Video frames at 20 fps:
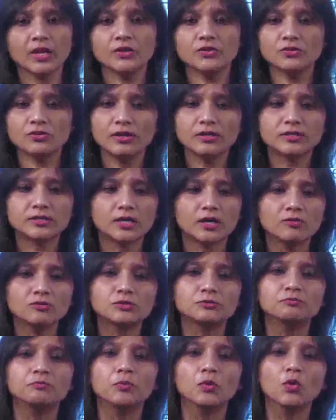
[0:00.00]
you know, it
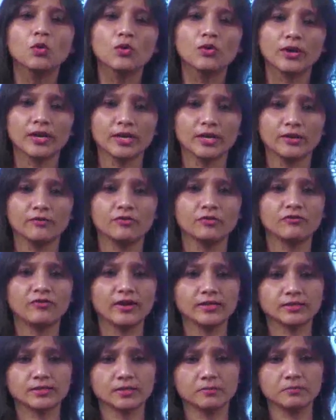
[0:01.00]
sounds boring if you
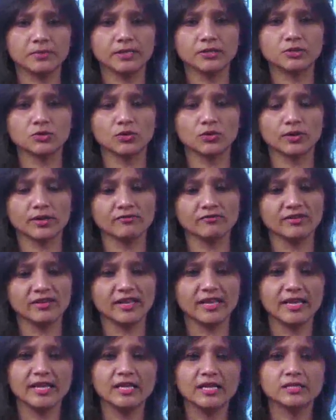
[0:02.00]
find somebody talking
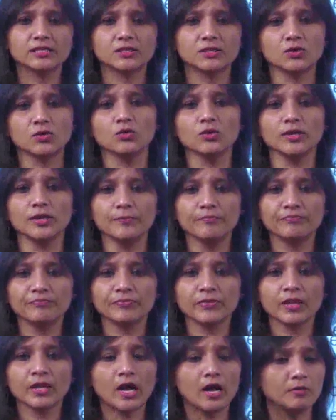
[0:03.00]
very slowly.
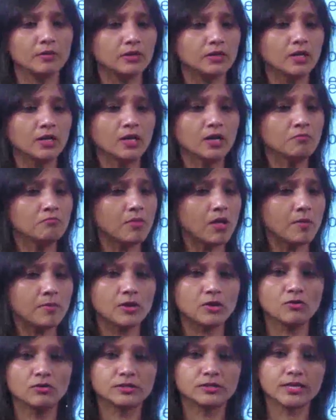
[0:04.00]
I mean, maybe
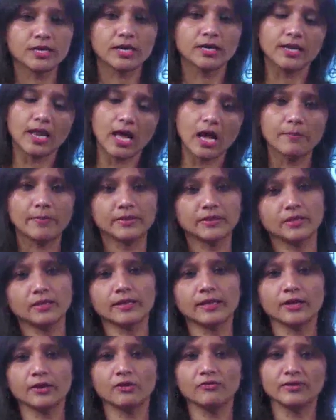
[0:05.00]
you will take a nap and then
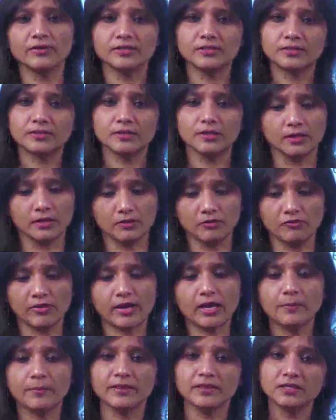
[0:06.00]
get off and uh,
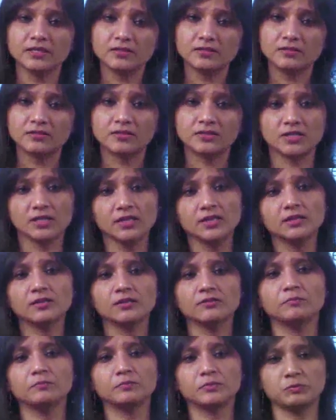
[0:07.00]
wake up and then still
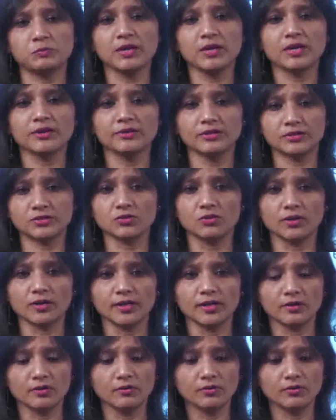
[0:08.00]
the speaker is talking,